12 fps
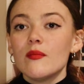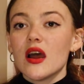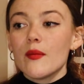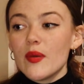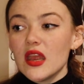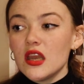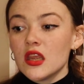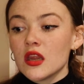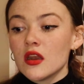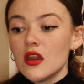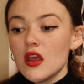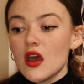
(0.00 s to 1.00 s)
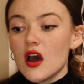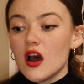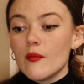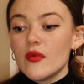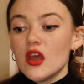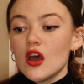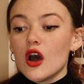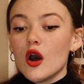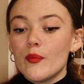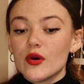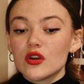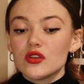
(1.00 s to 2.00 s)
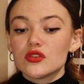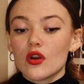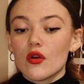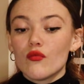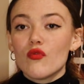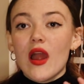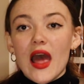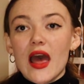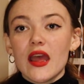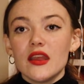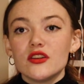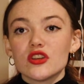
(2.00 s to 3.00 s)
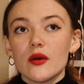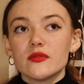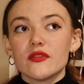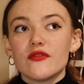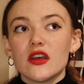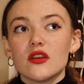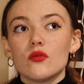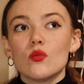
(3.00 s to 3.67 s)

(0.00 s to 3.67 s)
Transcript: in my opinion, um, her books are rare in terms of they're